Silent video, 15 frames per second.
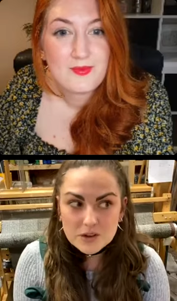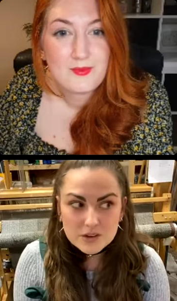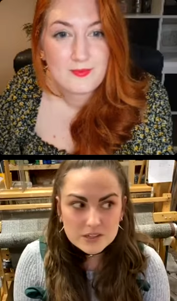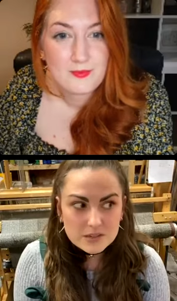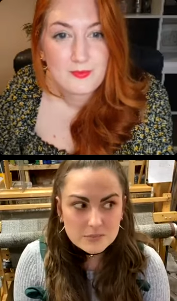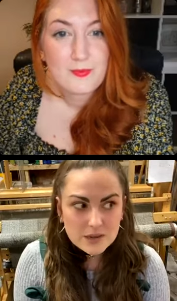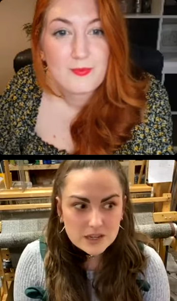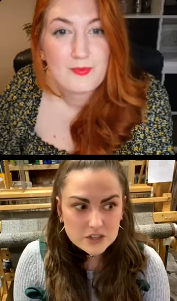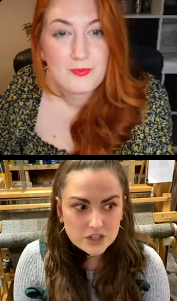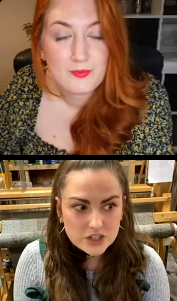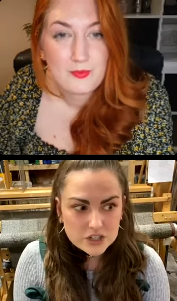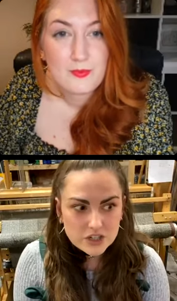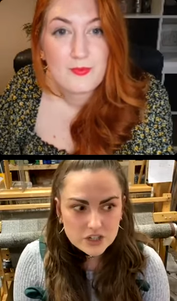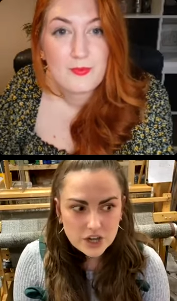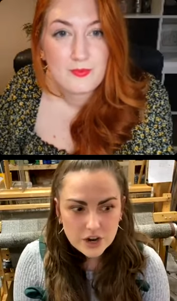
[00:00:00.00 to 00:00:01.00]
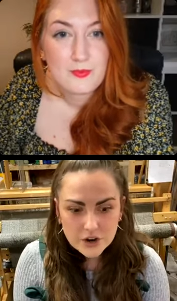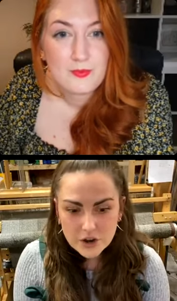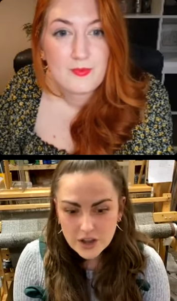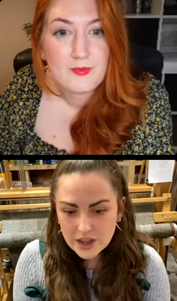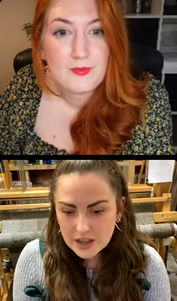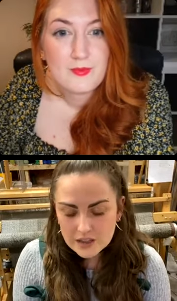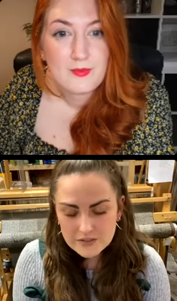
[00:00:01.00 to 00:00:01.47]
Speaker 1: not to mention. So
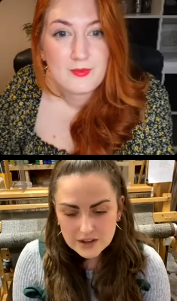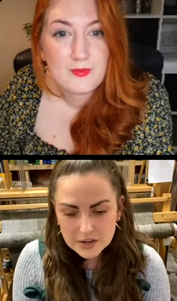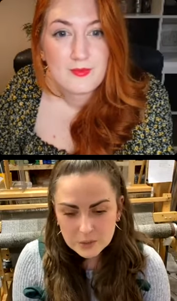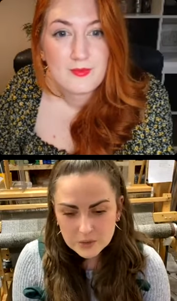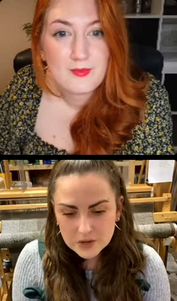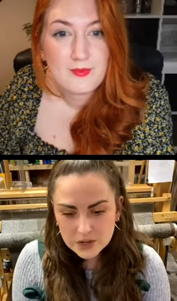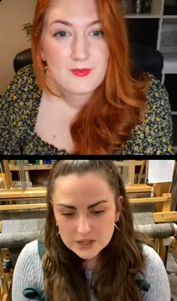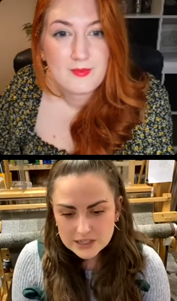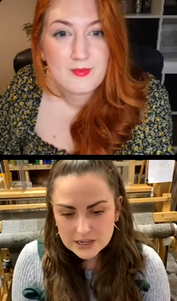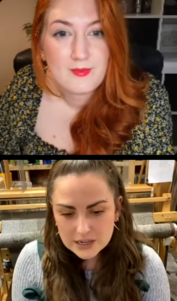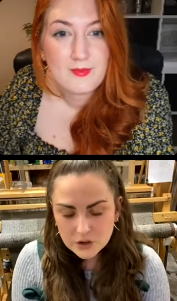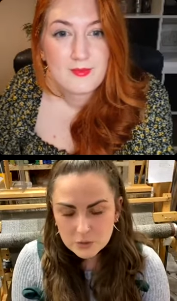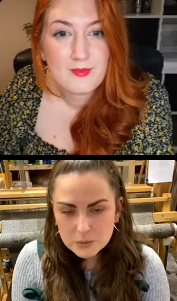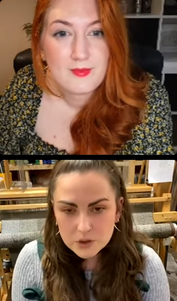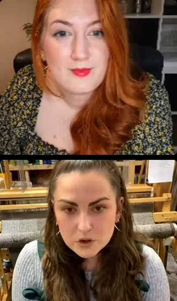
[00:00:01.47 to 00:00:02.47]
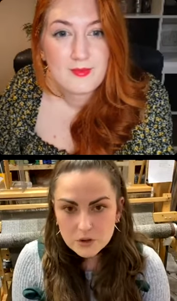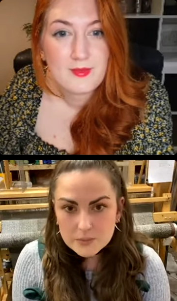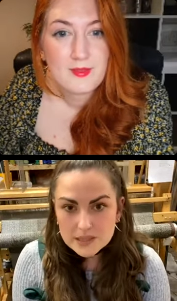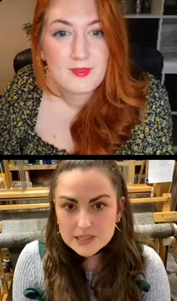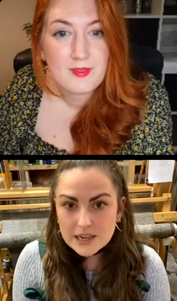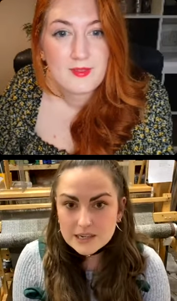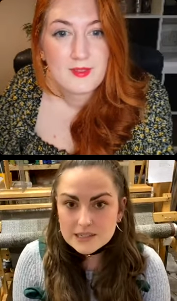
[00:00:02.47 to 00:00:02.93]
if anyone knows any up and coming
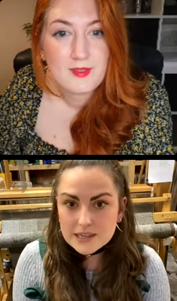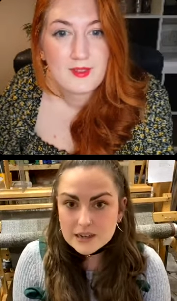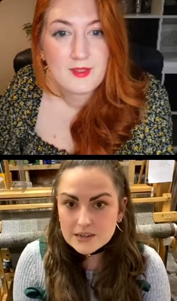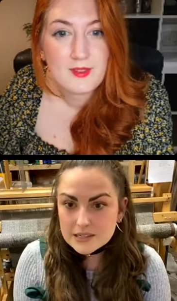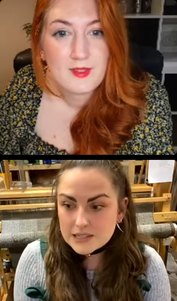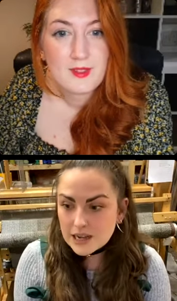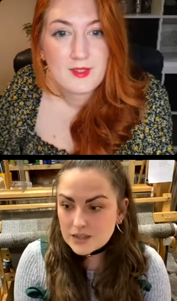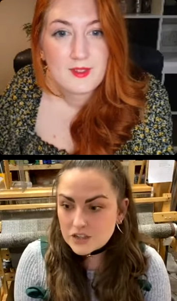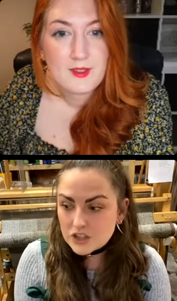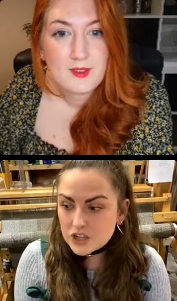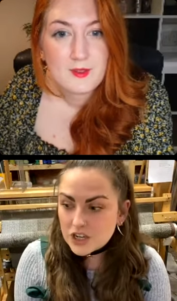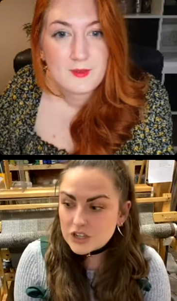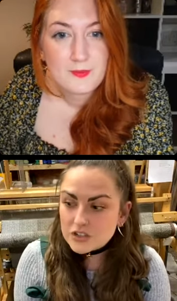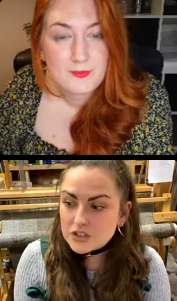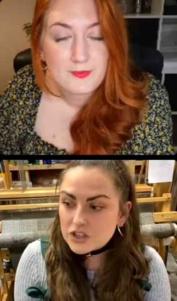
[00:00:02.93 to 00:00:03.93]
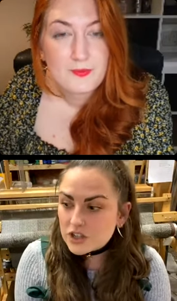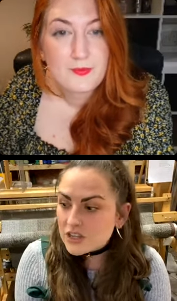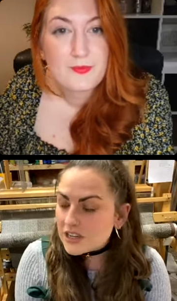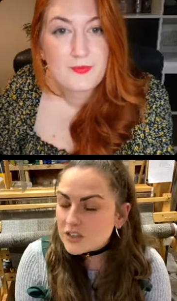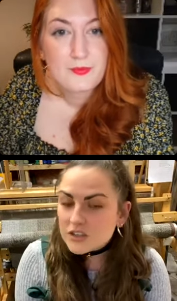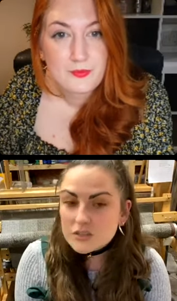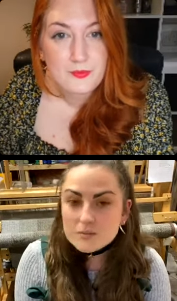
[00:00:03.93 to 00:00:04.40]
textile design students who
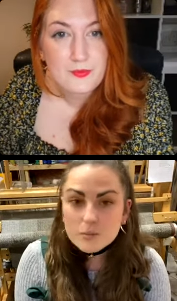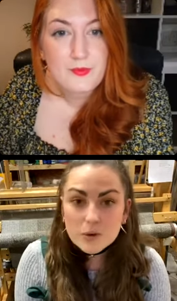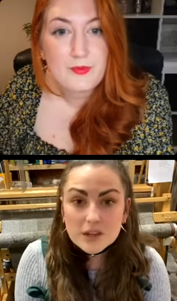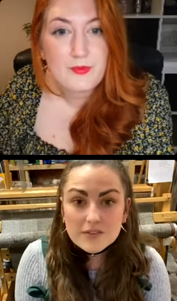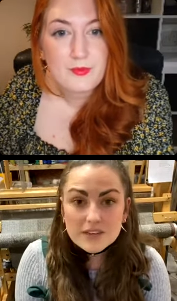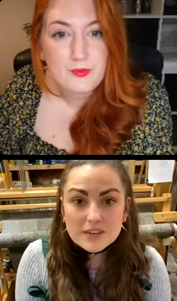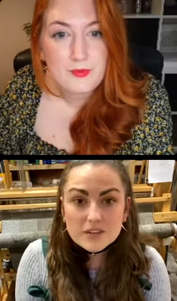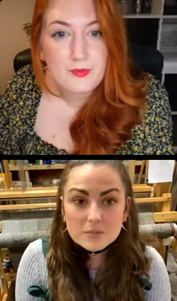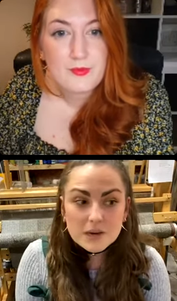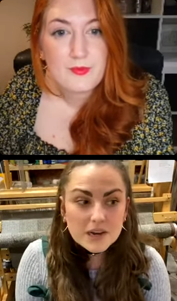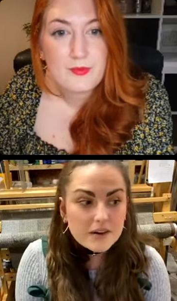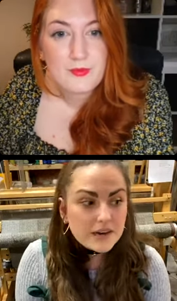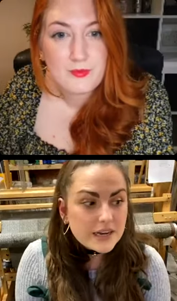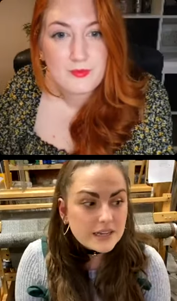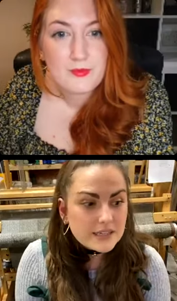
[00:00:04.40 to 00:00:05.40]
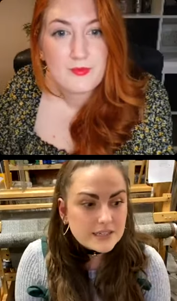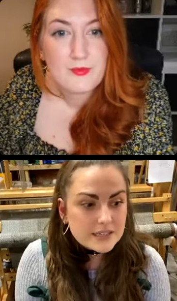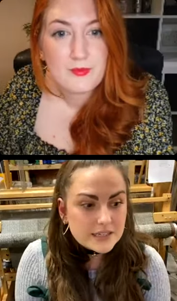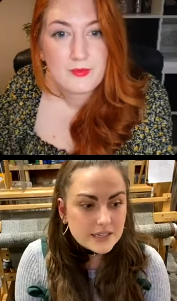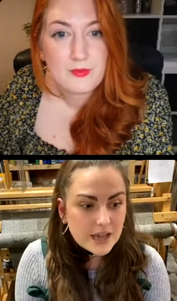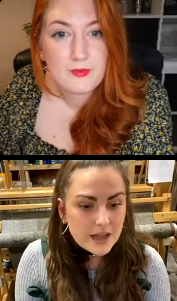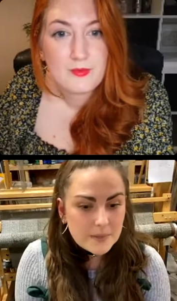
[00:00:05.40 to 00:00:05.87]
need some weaving
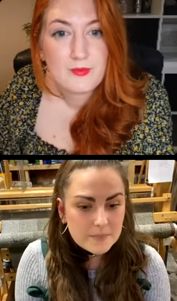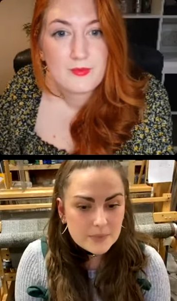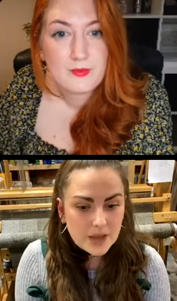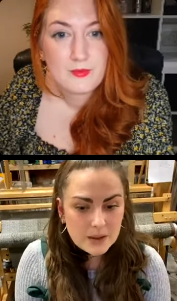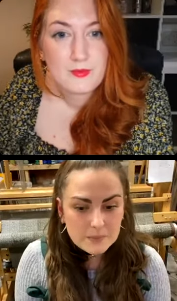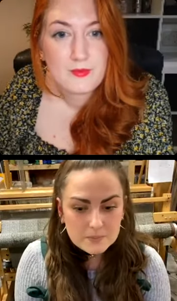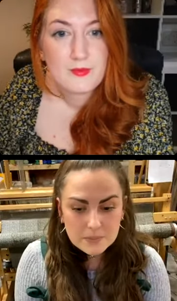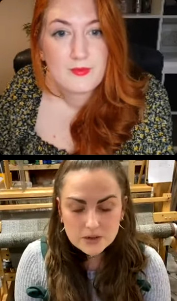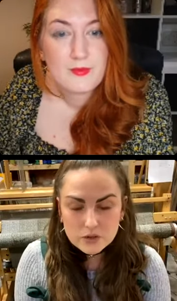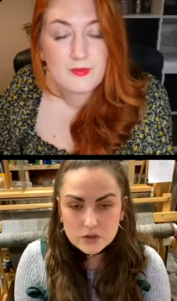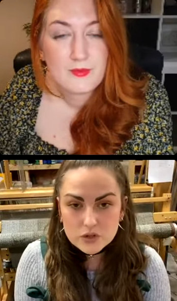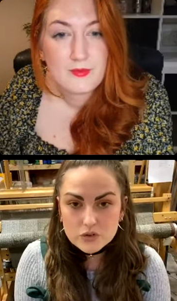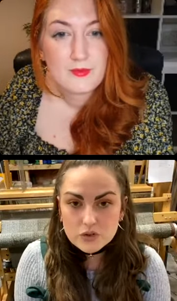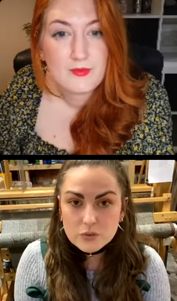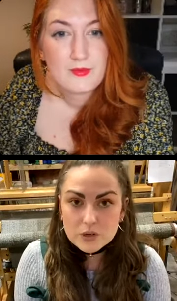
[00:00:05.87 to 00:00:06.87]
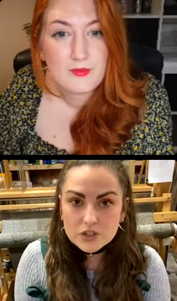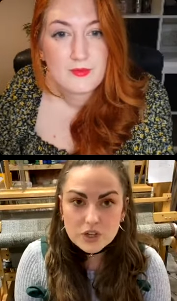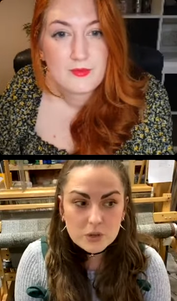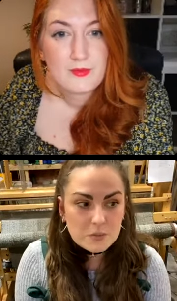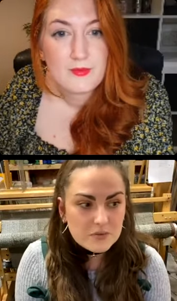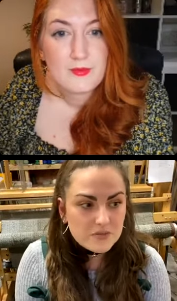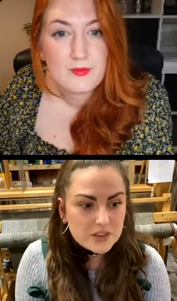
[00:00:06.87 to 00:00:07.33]
experience, um, um, my doors are always
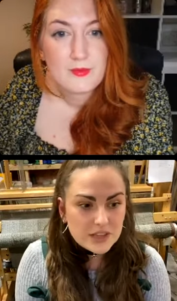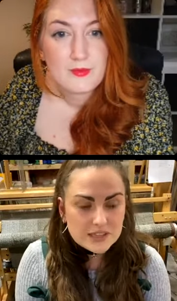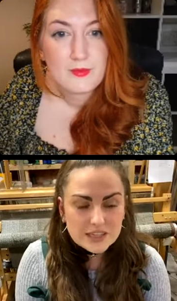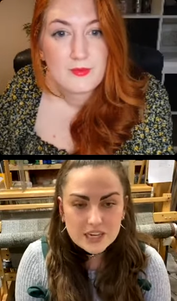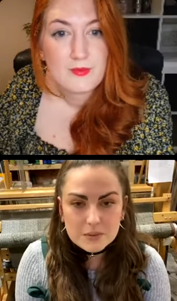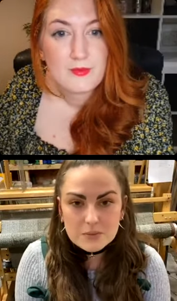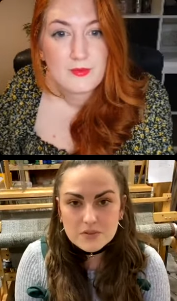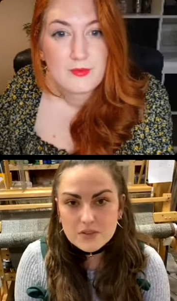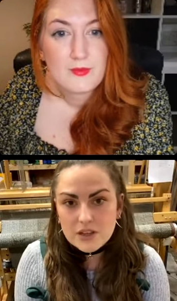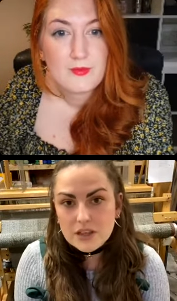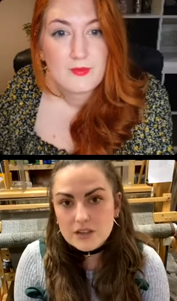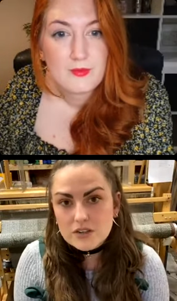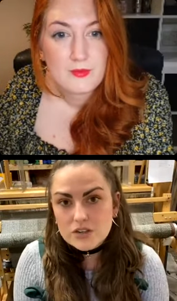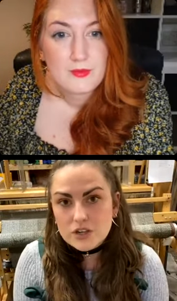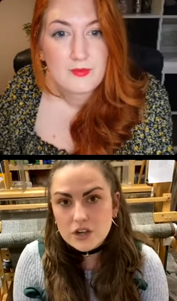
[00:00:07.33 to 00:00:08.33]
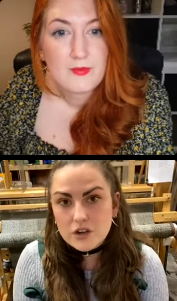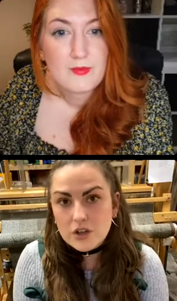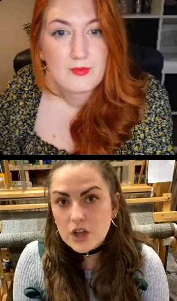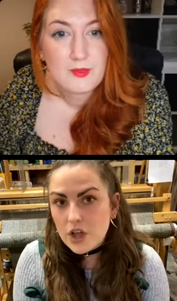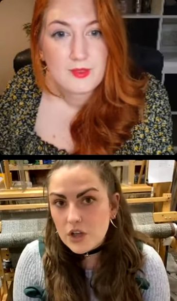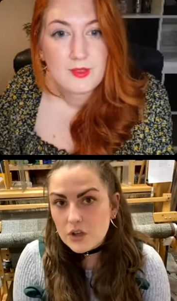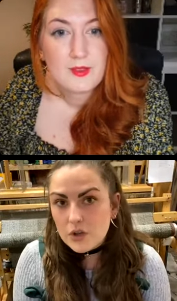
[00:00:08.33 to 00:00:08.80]
open for that type of thing. So
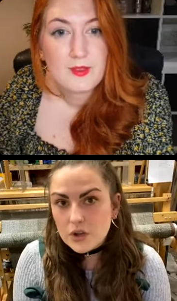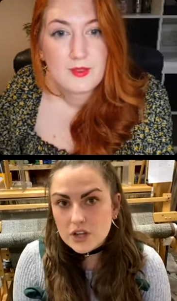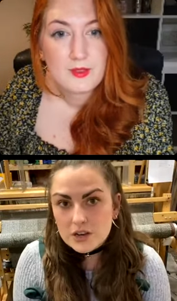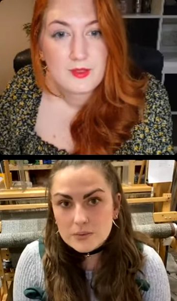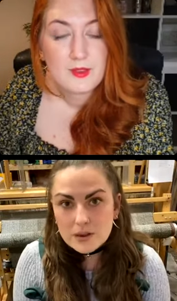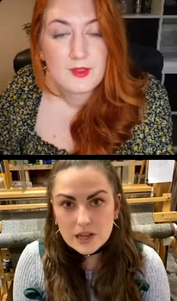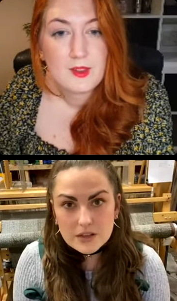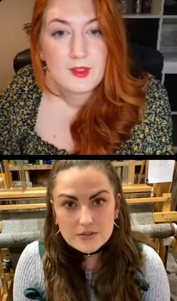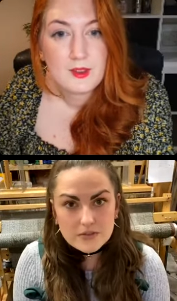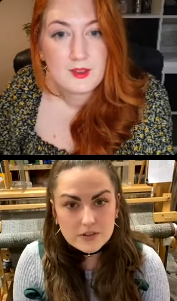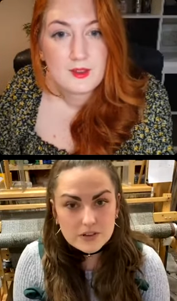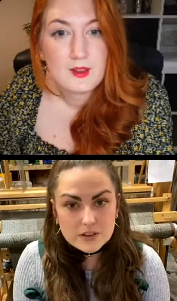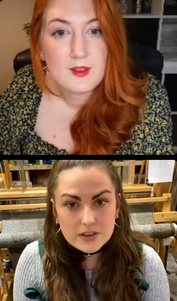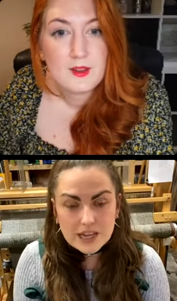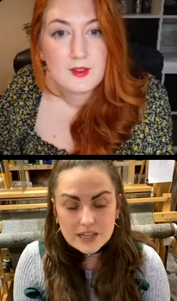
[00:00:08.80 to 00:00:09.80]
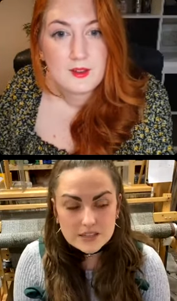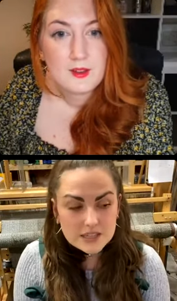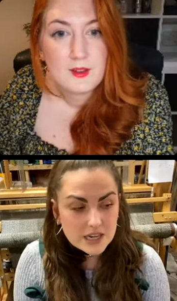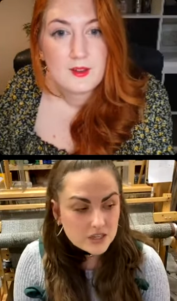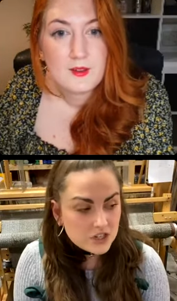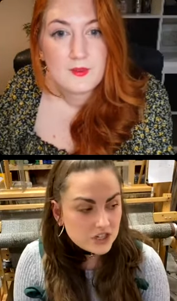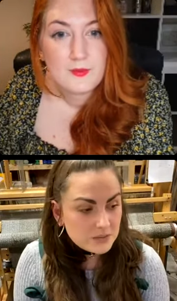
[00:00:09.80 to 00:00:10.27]
you can apply for
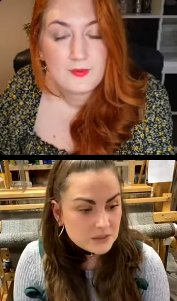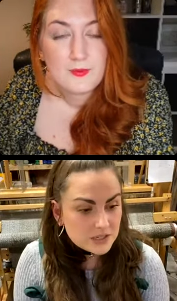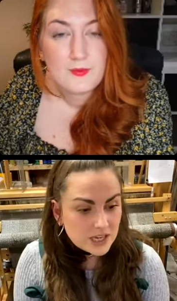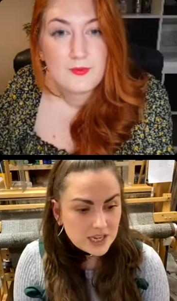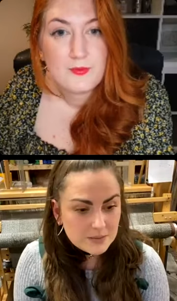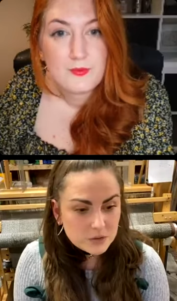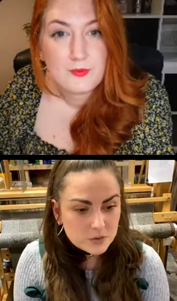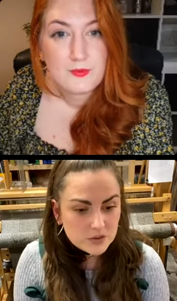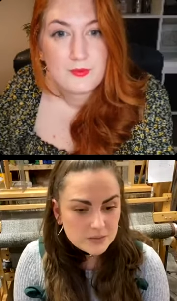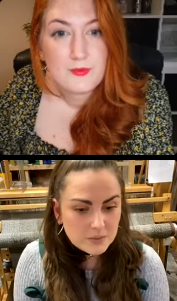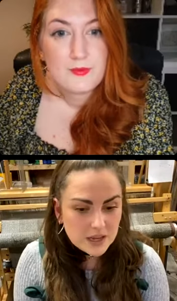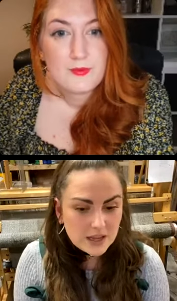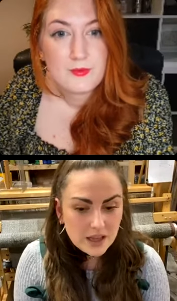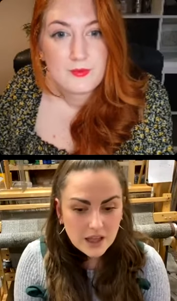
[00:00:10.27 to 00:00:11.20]
internship schemes with me.